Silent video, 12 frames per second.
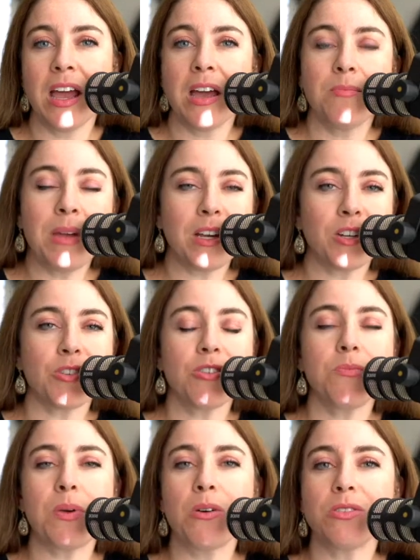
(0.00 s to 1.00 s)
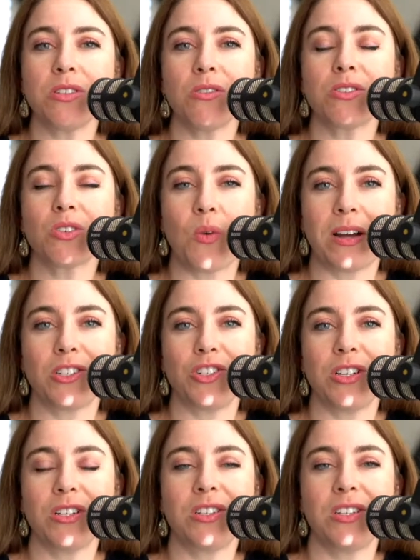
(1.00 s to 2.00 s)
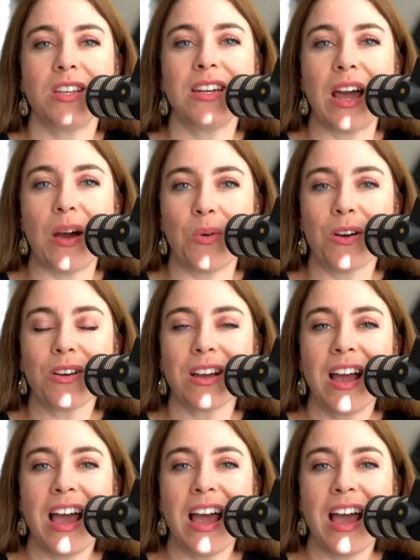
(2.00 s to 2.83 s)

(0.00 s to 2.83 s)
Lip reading: make sure you post those questions to the network